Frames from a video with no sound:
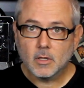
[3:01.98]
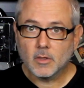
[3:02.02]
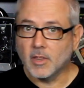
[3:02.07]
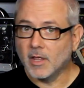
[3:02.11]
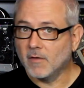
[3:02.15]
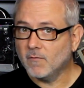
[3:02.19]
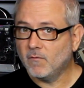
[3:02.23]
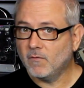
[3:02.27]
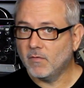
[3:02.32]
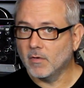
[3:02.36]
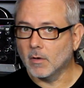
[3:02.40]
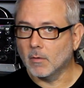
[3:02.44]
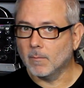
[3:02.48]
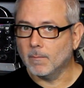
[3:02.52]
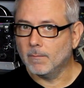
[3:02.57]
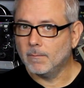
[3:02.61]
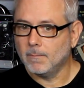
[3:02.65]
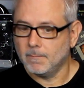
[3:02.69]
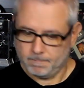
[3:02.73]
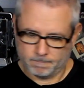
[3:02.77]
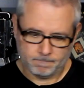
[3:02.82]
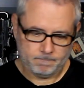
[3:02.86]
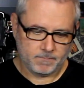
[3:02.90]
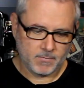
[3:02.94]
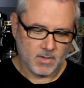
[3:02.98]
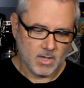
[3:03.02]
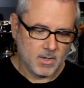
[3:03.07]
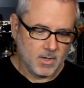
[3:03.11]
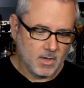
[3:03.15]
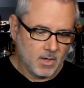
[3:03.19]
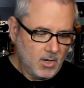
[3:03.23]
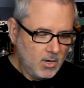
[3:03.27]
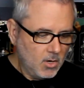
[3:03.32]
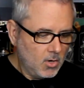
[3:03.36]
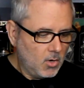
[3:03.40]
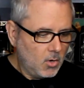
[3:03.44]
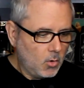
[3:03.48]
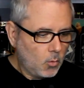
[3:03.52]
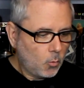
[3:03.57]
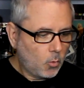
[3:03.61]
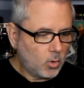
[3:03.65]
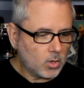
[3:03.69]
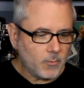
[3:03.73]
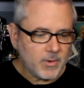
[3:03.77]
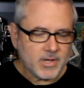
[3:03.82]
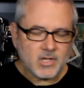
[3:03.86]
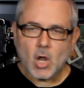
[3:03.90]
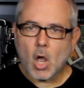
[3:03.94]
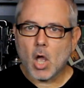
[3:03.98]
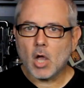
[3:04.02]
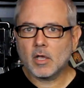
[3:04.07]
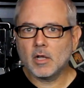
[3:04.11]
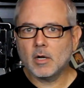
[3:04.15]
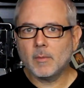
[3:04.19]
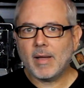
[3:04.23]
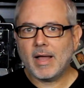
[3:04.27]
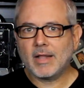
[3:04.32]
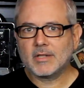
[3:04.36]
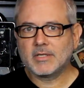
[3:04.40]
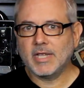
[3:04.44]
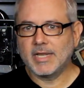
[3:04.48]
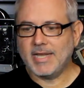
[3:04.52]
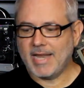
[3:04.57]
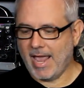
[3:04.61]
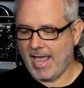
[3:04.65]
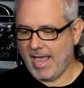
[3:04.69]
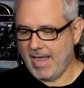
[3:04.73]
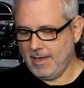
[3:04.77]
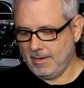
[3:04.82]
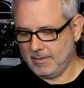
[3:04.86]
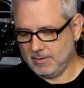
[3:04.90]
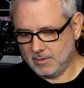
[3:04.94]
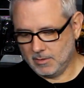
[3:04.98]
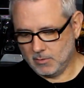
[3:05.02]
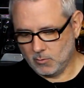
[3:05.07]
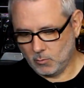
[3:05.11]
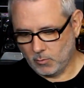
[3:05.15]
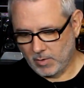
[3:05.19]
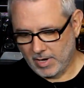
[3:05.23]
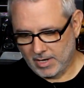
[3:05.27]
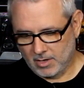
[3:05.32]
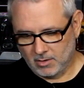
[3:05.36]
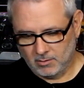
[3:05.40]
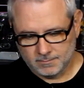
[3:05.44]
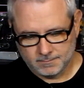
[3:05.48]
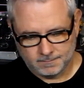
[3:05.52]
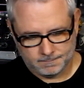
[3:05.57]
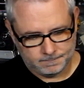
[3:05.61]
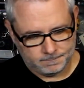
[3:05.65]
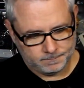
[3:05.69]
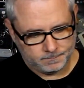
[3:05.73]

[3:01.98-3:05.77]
then film. What are we talking about today? Well,